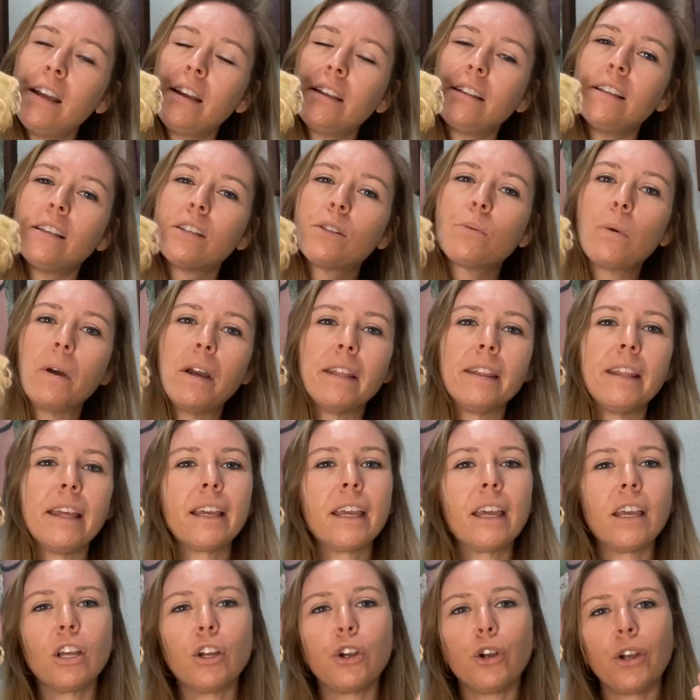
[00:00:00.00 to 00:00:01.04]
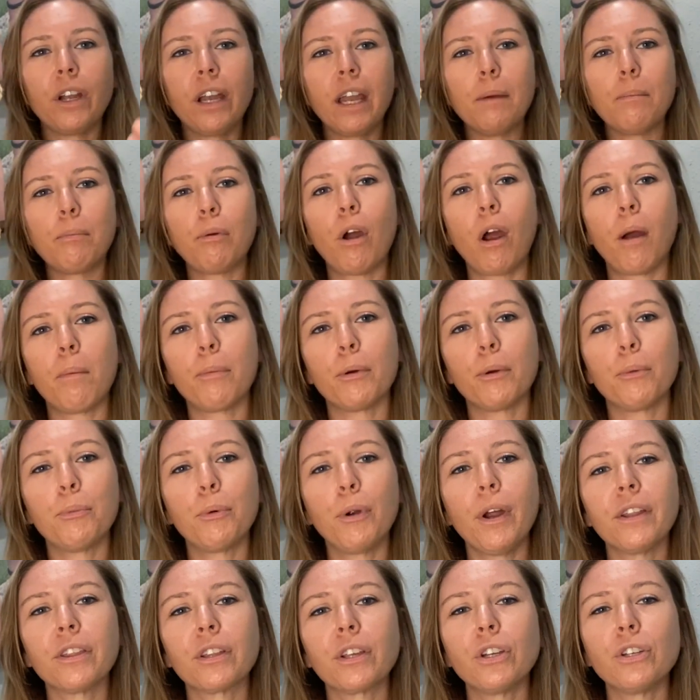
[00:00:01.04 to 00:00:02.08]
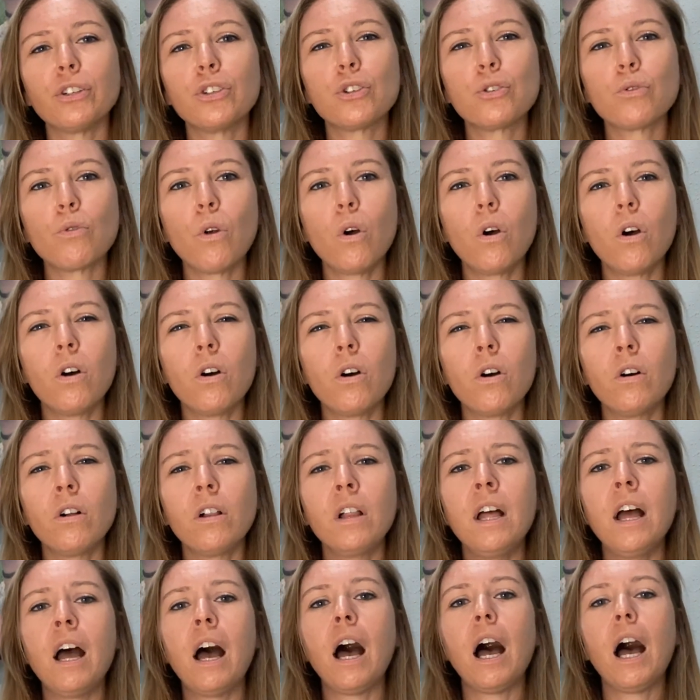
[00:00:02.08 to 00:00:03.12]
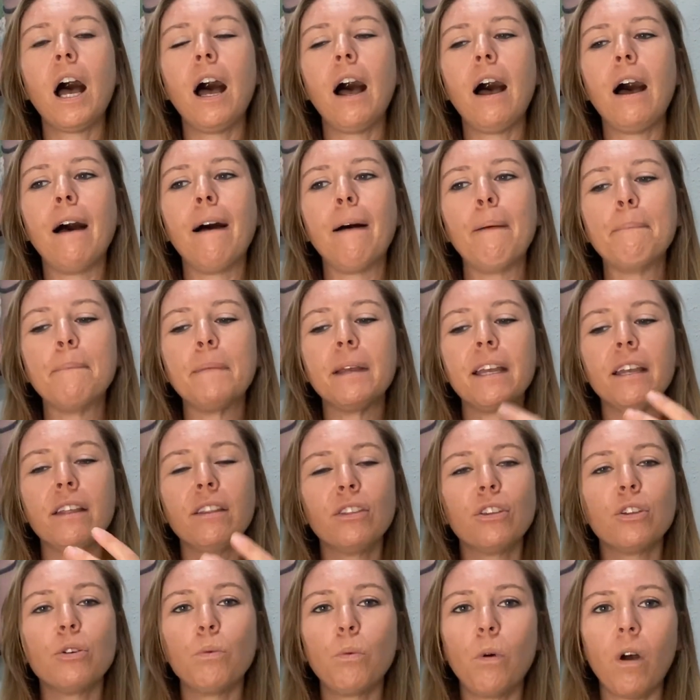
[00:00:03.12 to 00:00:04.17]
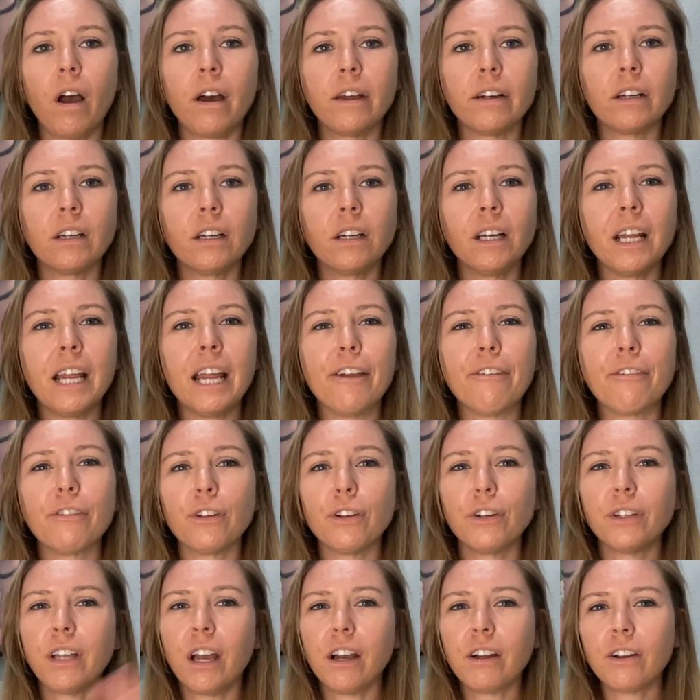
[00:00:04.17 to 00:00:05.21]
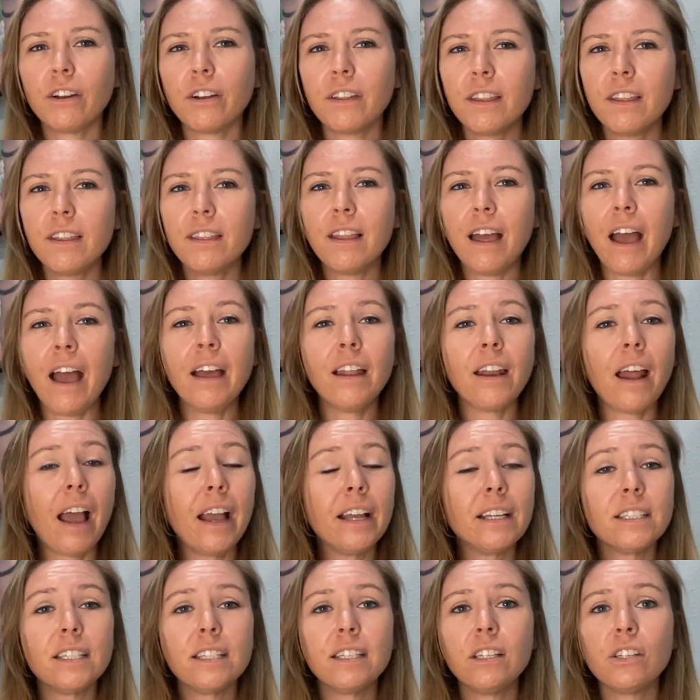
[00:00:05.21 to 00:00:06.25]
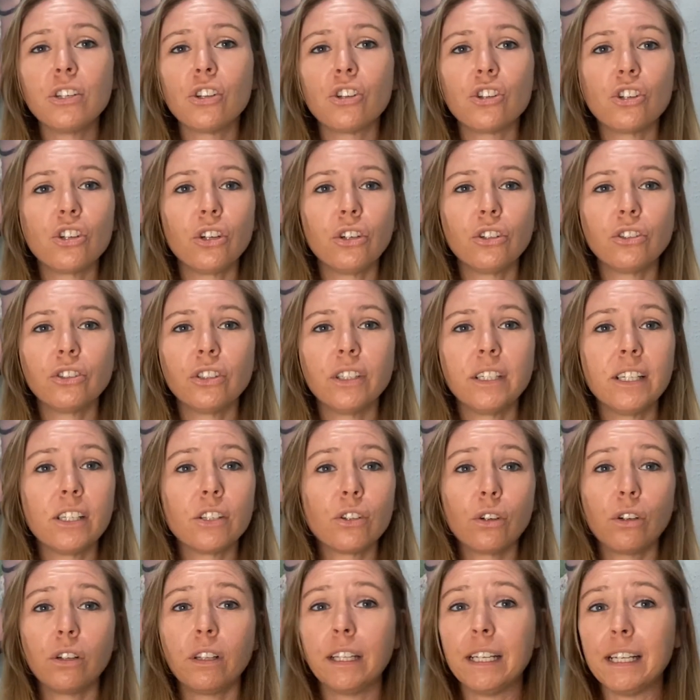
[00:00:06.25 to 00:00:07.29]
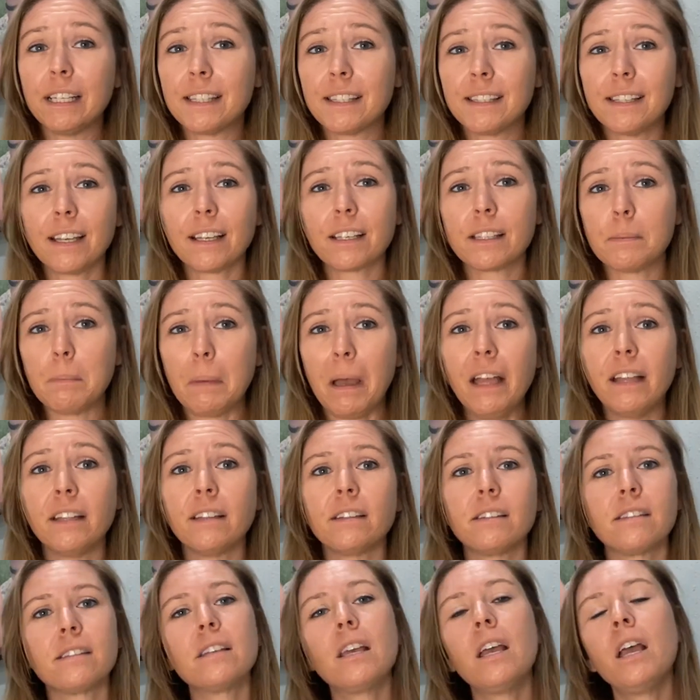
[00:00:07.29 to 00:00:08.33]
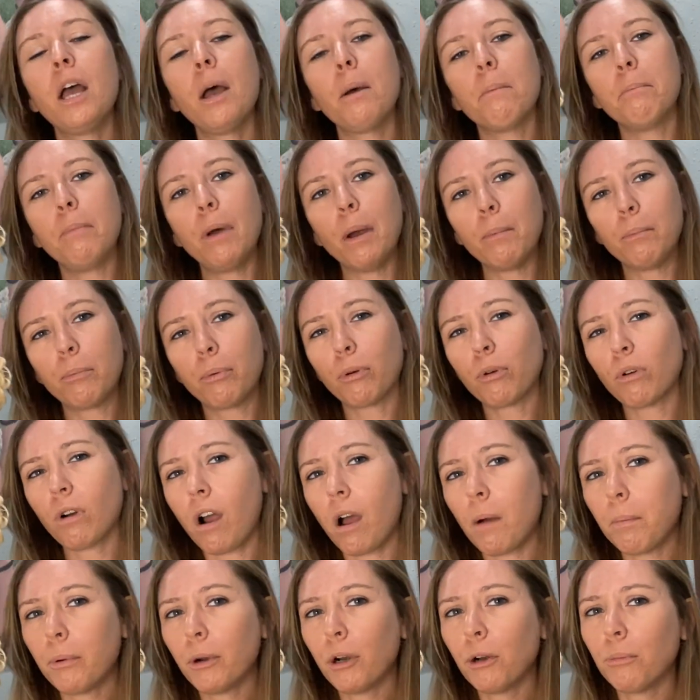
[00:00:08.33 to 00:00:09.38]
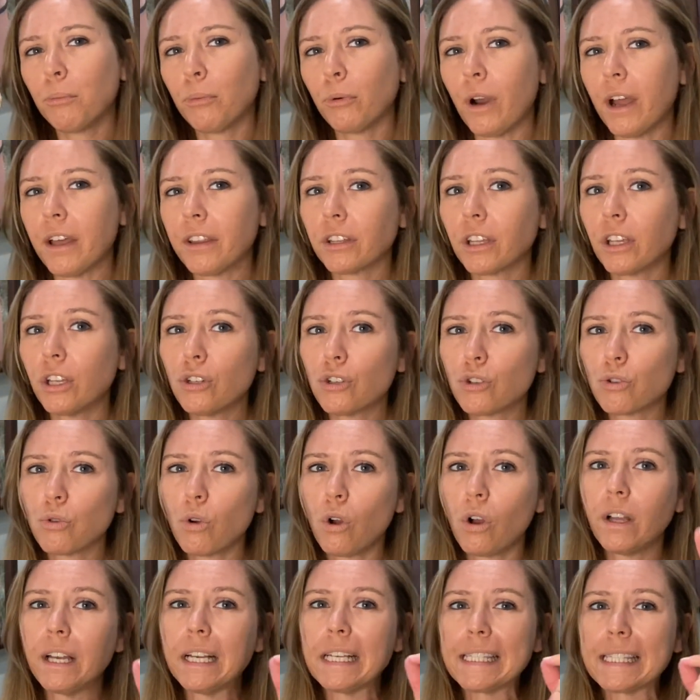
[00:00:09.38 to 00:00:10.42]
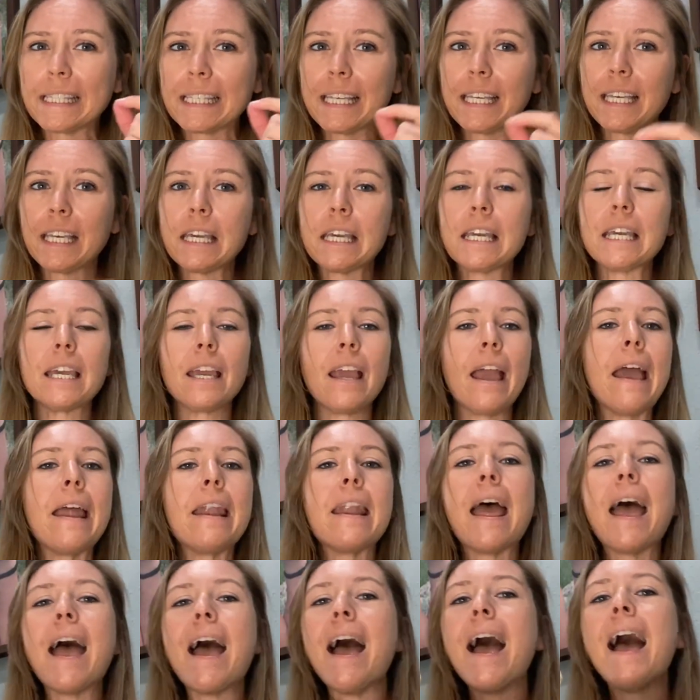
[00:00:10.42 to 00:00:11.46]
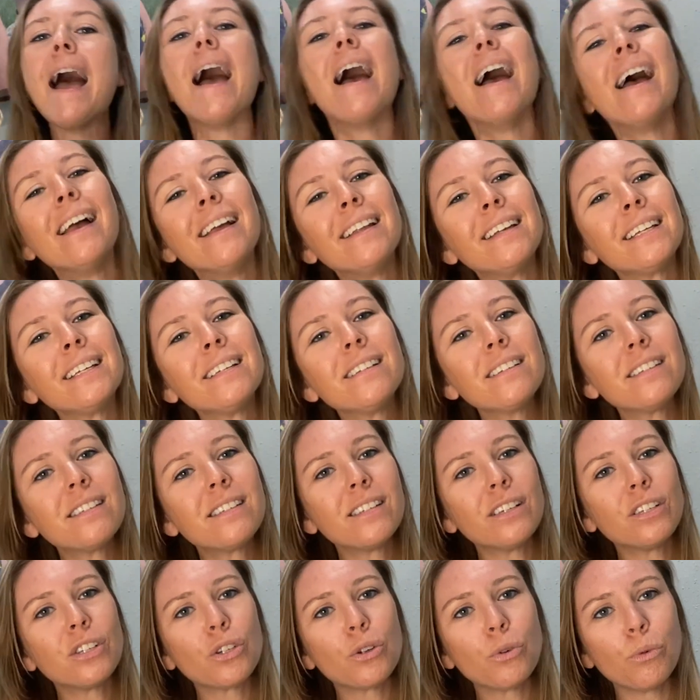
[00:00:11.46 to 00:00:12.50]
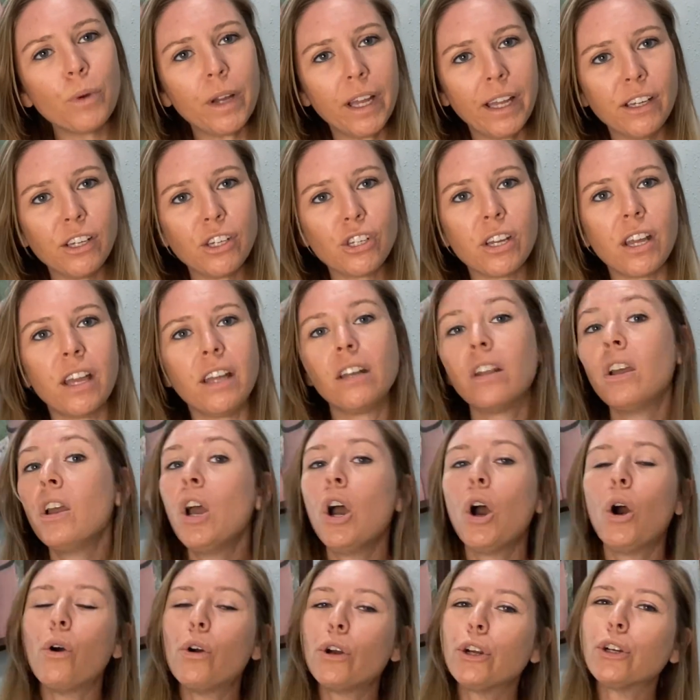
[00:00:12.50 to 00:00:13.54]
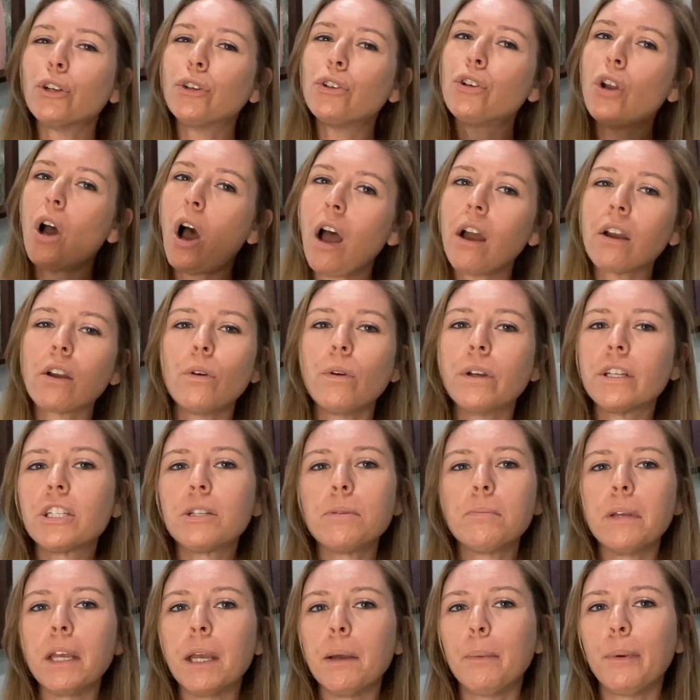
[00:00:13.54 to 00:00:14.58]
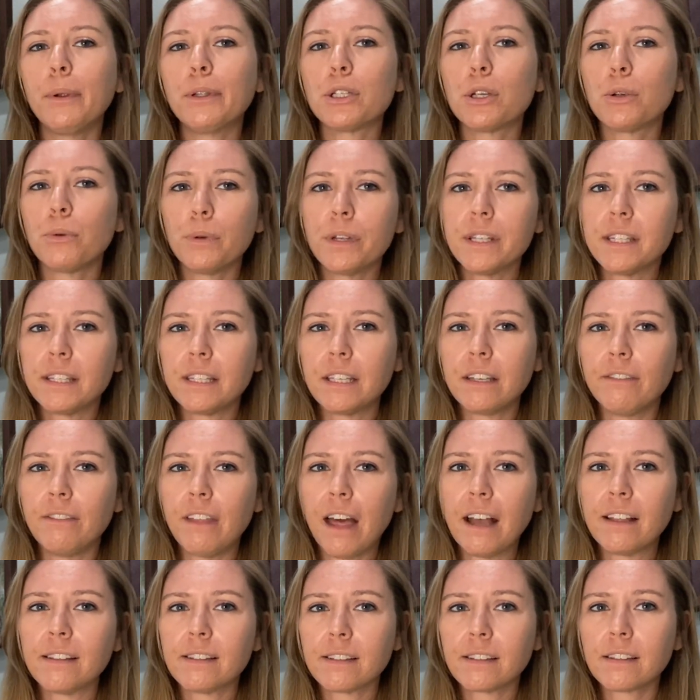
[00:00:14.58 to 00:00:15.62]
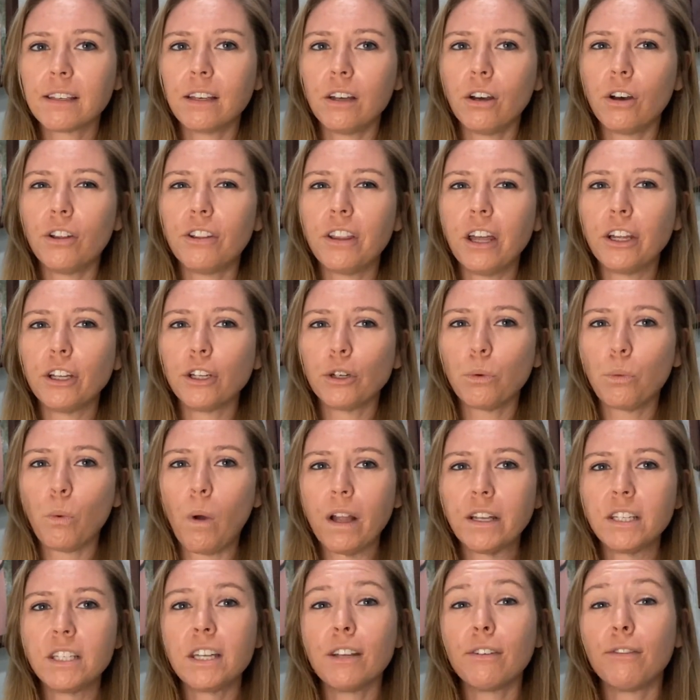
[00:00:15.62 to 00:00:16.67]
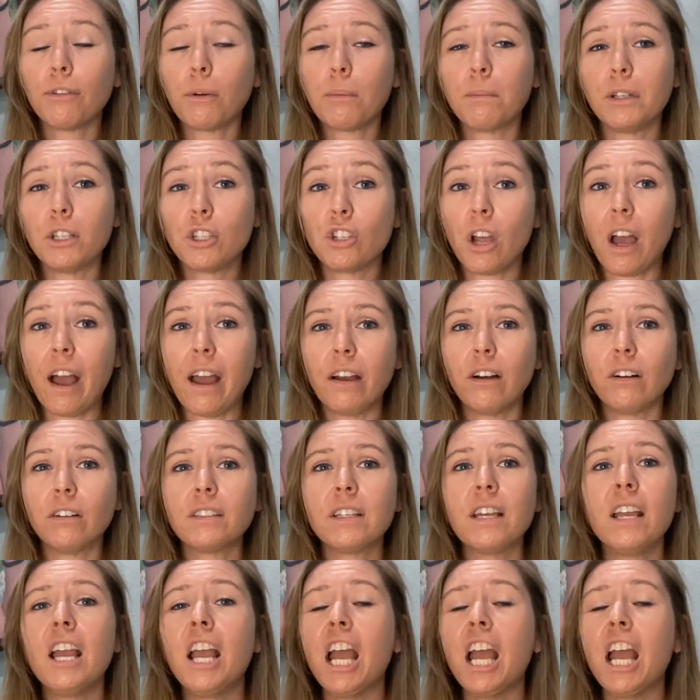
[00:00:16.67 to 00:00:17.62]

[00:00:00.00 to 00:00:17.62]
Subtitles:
This way they can create proper breath control in the water. If they're younger than that, I teach children as early as 6 months, but proper breath control is key in any situation, or you're not going to be able to receive that skill that you're wanting from the child.